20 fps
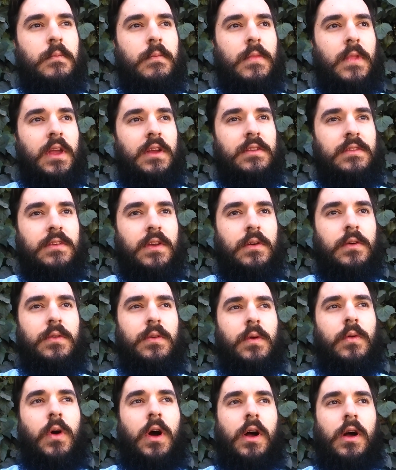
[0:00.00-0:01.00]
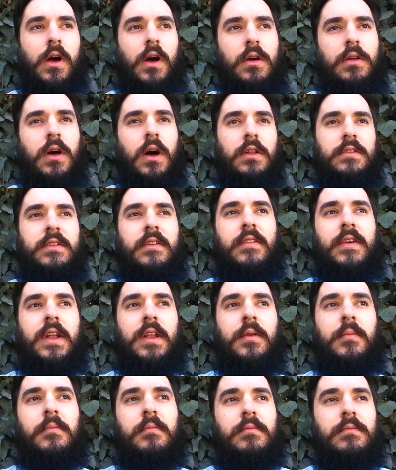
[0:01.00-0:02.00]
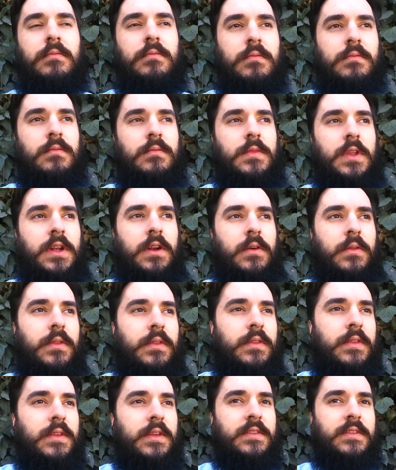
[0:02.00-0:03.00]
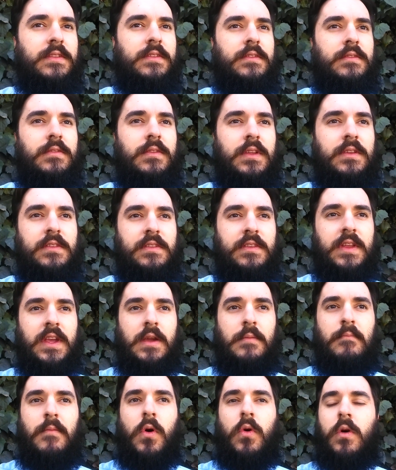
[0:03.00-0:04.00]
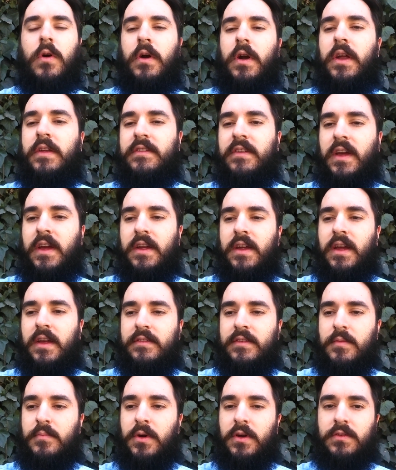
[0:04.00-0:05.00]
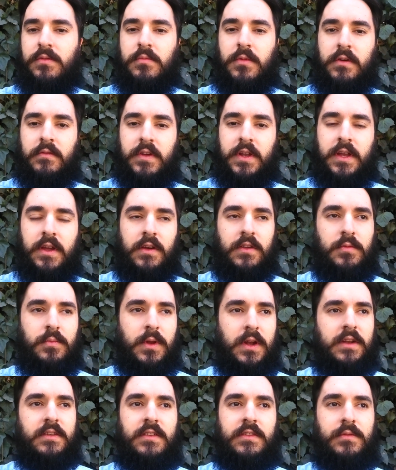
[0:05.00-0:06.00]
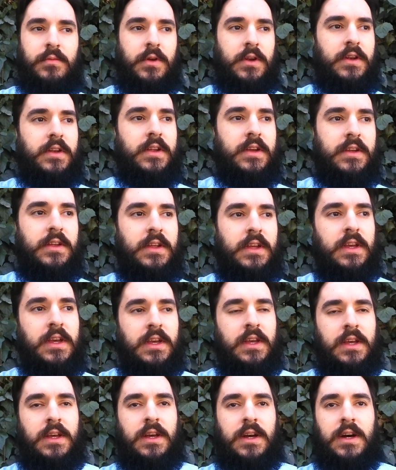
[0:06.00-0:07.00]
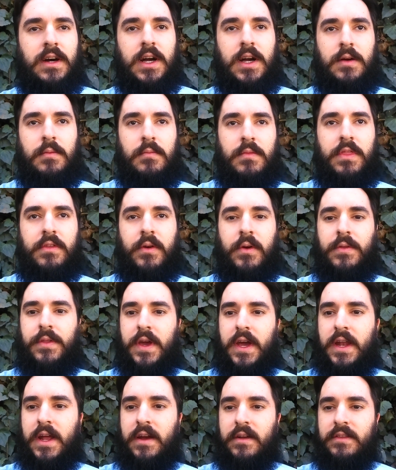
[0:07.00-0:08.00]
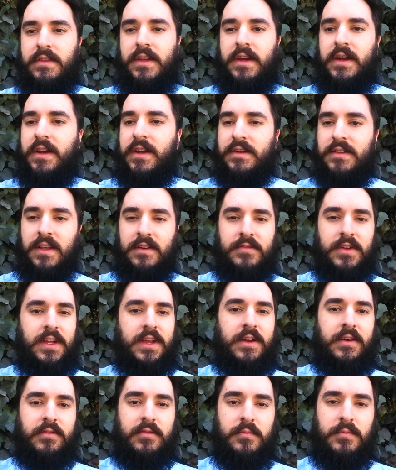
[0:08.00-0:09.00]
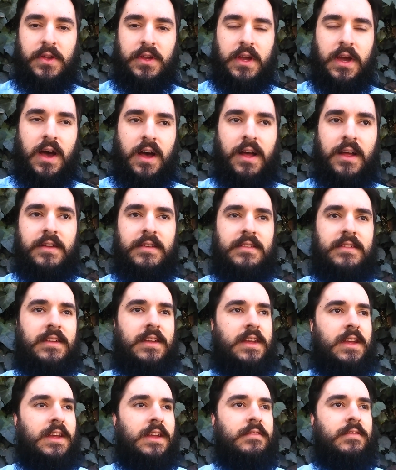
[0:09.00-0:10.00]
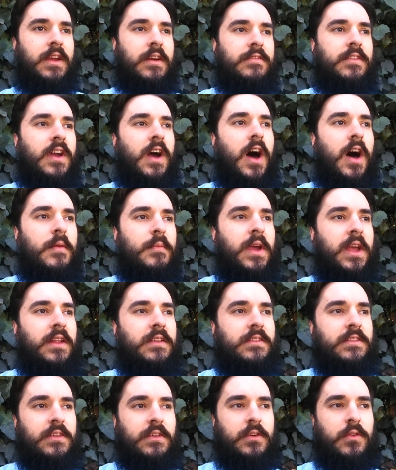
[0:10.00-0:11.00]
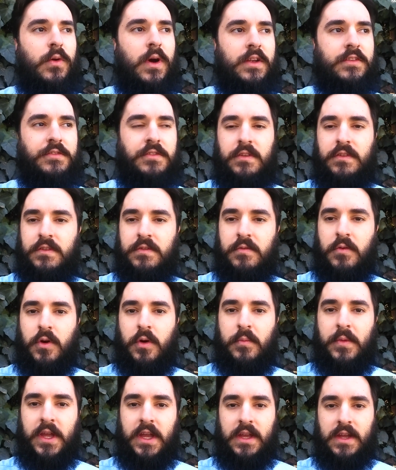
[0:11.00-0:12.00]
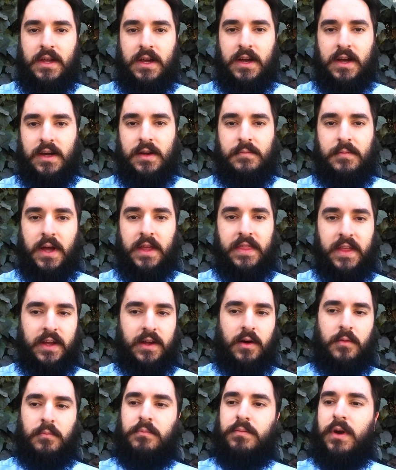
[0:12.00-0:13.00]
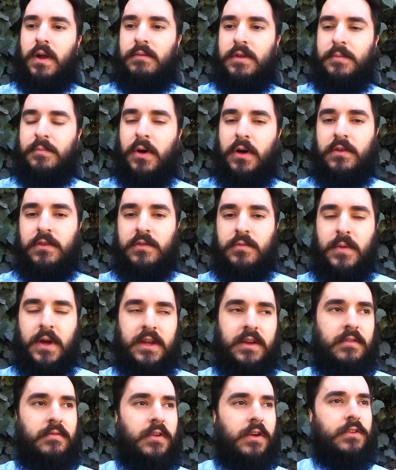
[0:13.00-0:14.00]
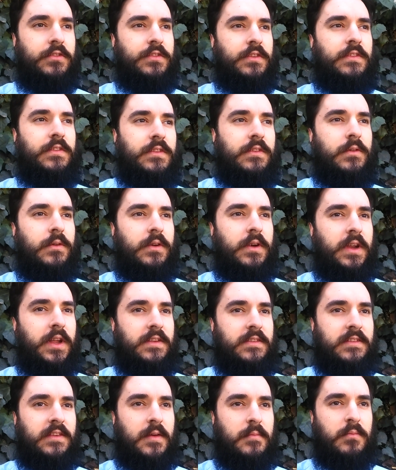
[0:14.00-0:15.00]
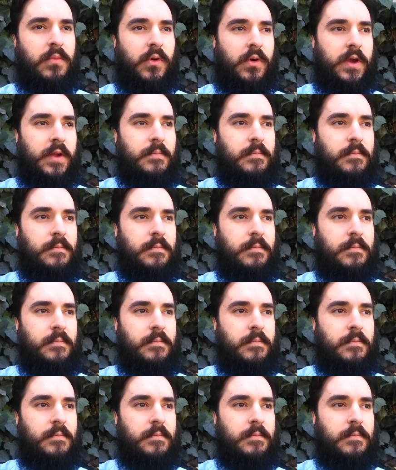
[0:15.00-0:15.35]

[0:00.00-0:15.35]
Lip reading: So I'll develop this theme more as I post more videos, but I just wanted to throw that out there. I'd love to hear from you guys. If you have comments or questions for me, I think I'll probably post my conversion story at some point.